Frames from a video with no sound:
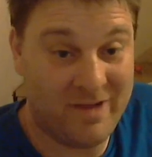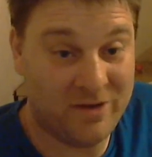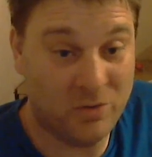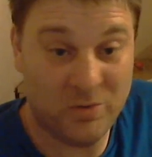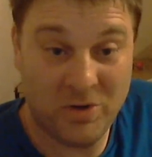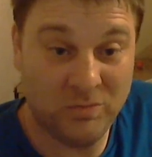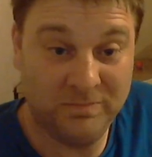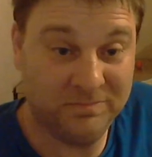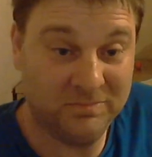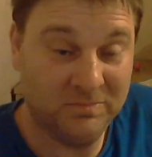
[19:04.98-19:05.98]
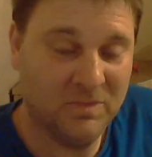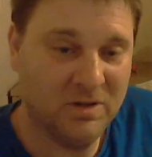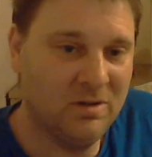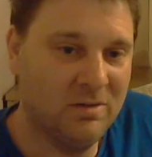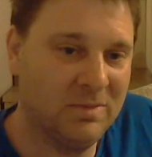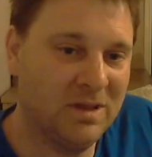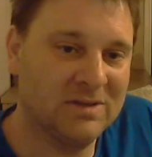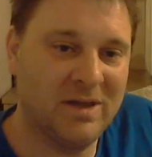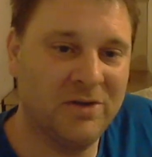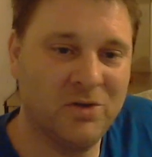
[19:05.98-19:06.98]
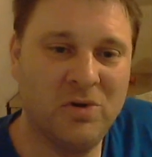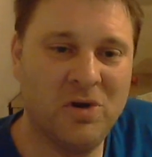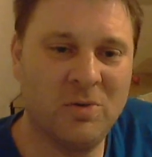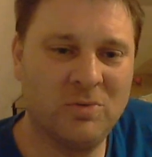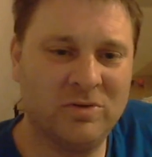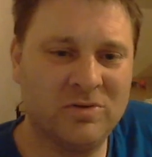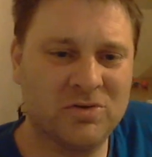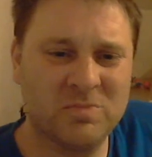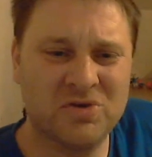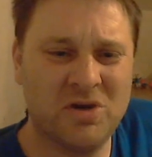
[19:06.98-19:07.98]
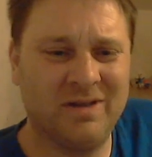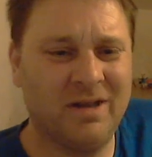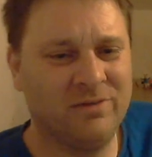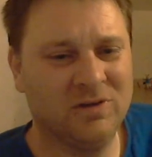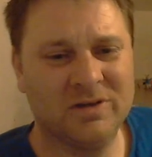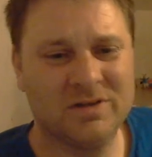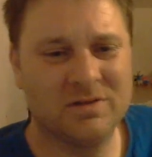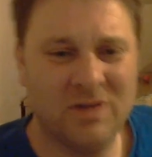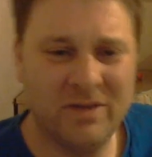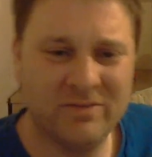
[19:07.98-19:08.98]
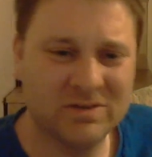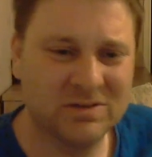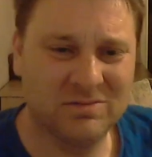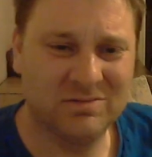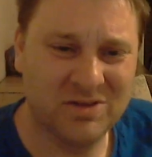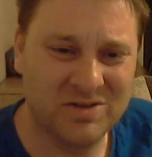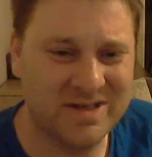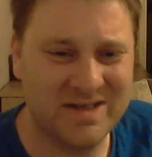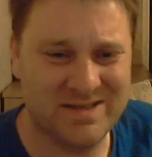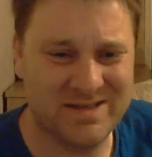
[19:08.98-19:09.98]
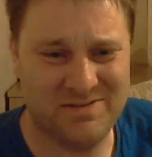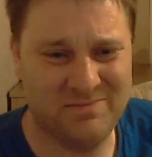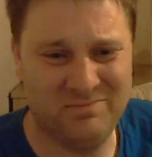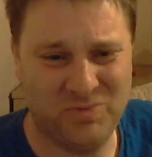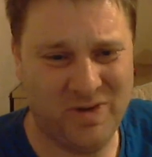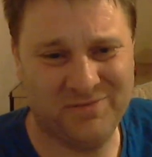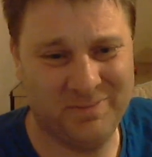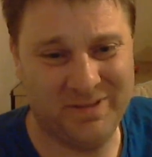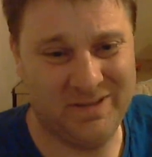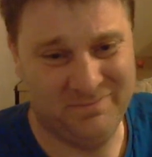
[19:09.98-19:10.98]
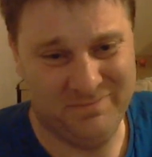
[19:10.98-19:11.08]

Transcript: I don't know. Like I said, I do know we're in some sort of level contained system. We have to be.